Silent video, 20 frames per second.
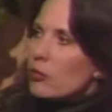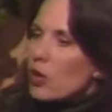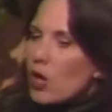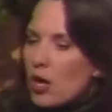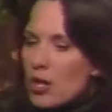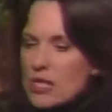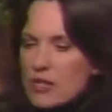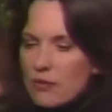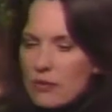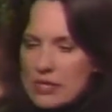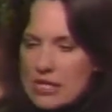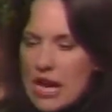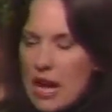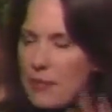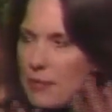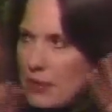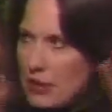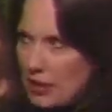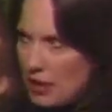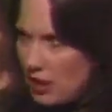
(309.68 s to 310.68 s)
regardless of what's
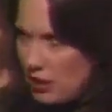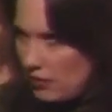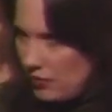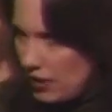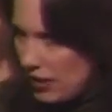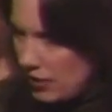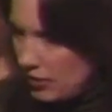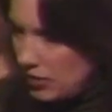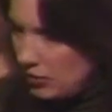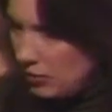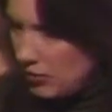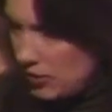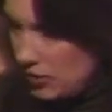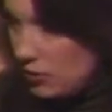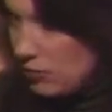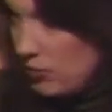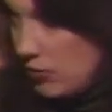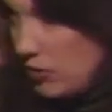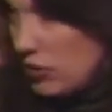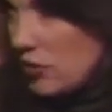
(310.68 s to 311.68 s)
happening on around you which
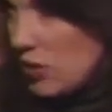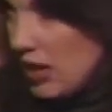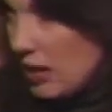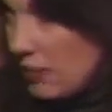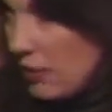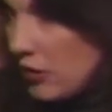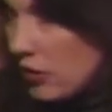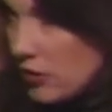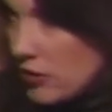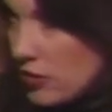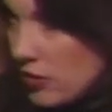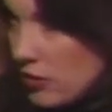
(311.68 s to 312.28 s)
is you're talking about your